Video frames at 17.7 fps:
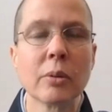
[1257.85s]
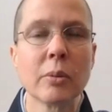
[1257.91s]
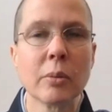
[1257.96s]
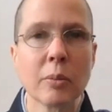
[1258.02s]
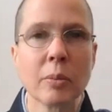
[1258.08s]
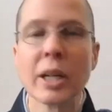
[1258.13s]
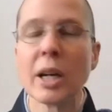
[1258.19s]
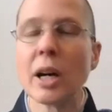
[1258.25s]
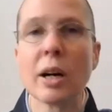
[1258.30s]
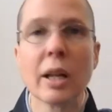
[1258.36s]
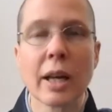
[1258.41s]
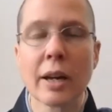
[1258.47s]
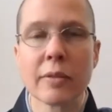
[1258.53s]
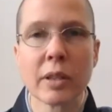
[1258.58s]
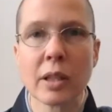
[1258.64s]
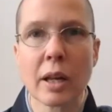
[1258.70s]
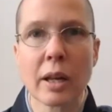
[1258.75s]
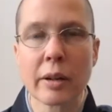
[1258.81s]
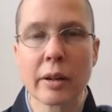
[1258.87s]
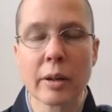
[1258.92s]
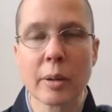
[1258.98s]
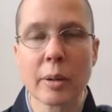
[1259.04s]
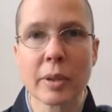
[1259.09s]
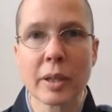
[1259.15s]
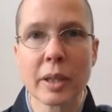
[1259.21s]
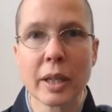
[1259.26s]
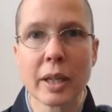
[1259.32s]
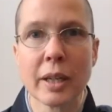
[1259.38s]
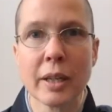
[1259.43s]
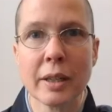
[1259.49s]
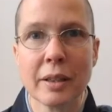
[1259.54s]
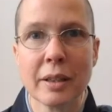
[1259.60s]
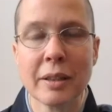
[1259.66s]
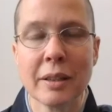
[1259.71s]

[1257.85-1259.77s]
we all have a lot on our plate.